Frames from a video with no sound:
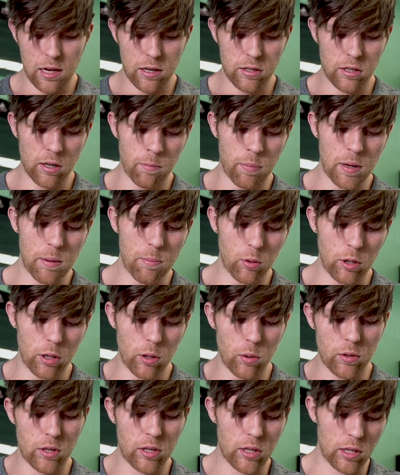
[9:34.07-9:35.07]
Some people
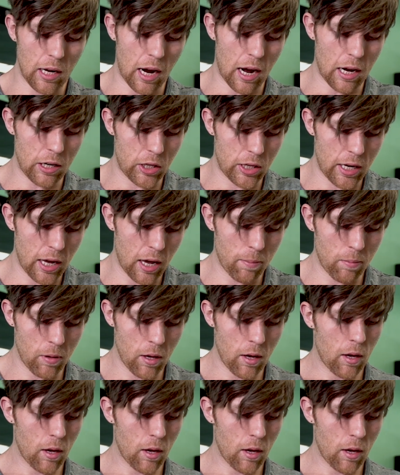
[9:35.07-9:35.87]
use Scotch tape,